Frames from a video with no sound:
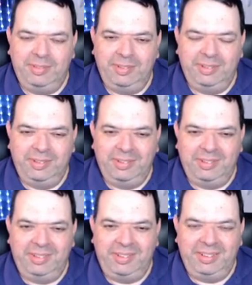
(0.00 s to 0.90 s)

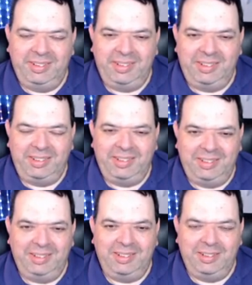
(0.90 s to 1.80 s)

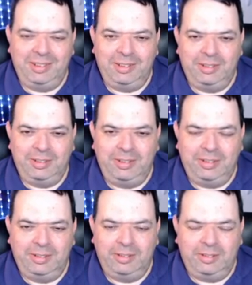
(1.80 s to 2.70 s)
No words are spoken by the person on screen.